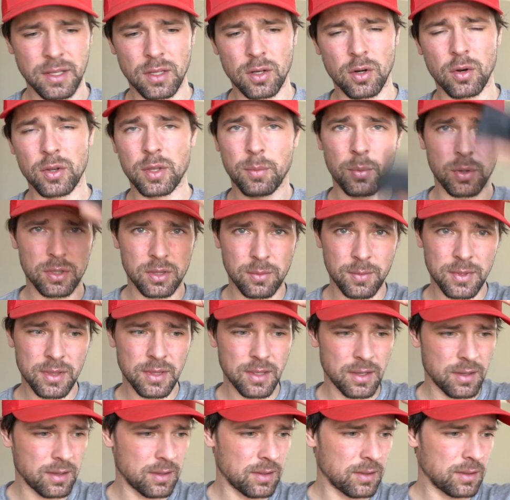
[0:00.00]
You know, you put them in
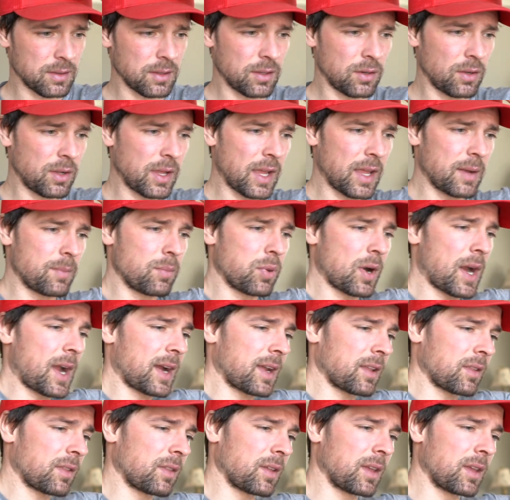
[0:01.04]
the little head bracket